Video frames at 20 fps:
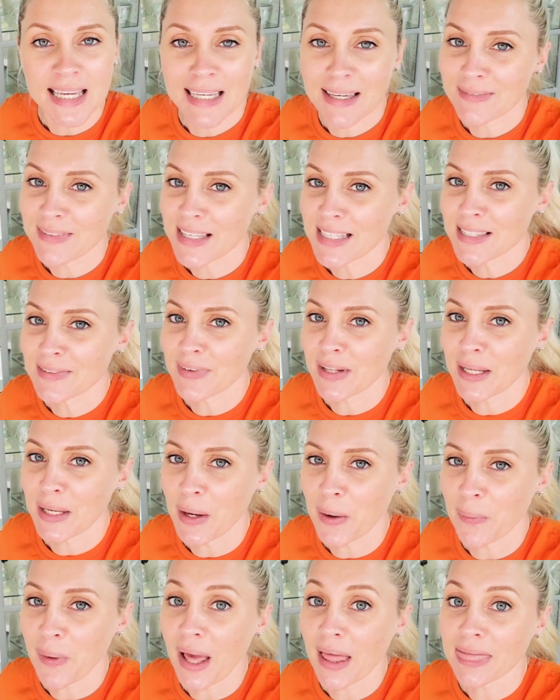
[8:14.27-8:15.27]
and give this
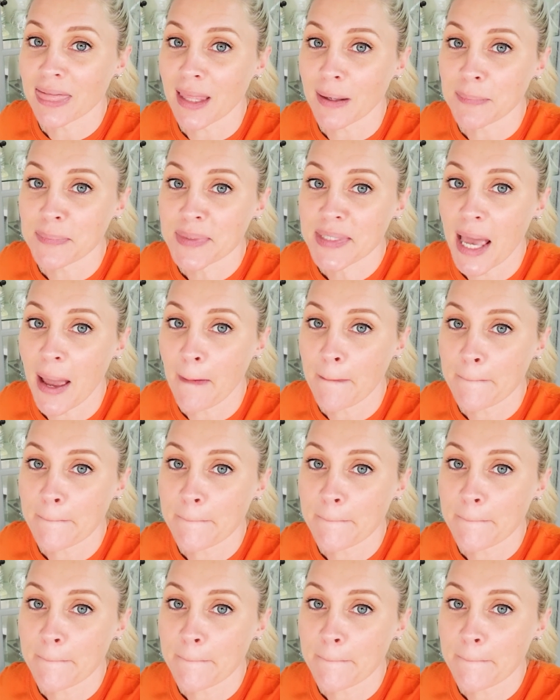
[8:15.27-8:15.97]
video a thumbs up.